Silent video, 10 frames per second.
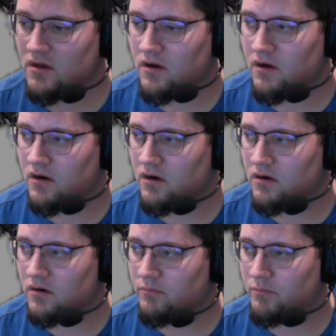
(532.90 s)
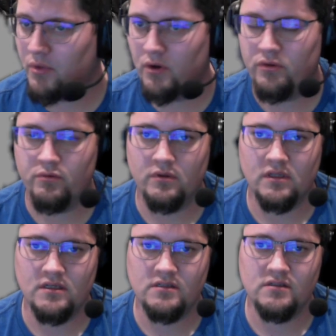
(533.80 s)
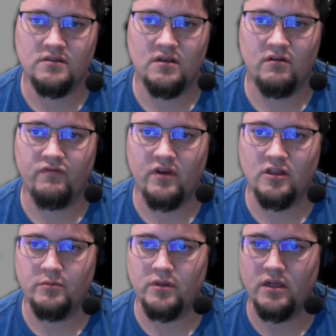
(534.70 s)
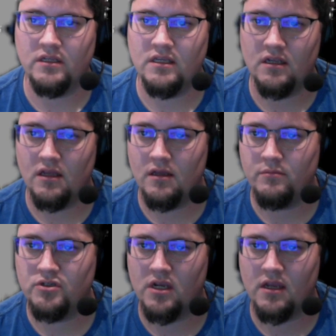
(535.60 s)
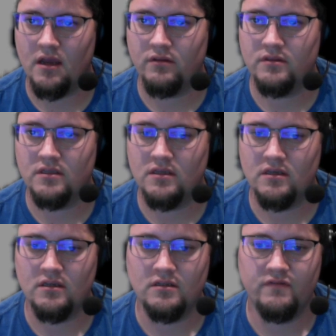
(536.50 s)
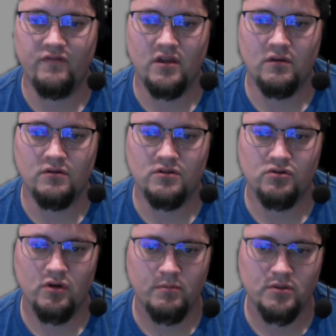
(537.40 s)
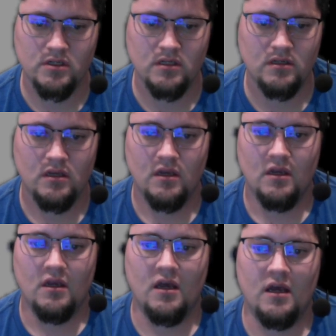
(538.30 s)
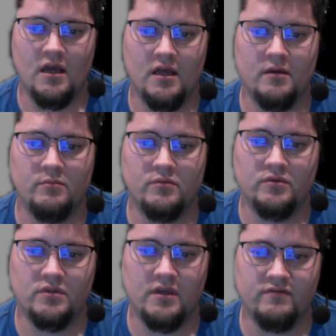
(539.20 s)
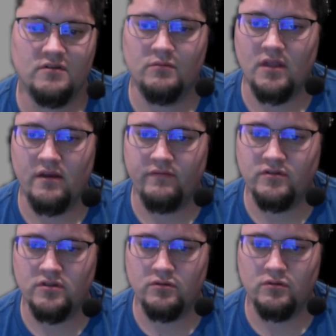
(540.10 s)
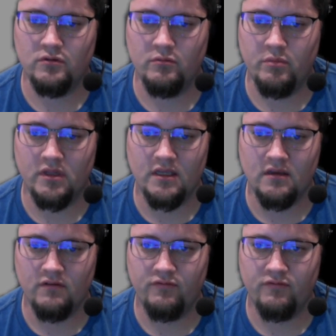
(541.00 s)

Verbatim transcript: are both releases that are available on GitHub. Check out the video description. Um, give some love to Balika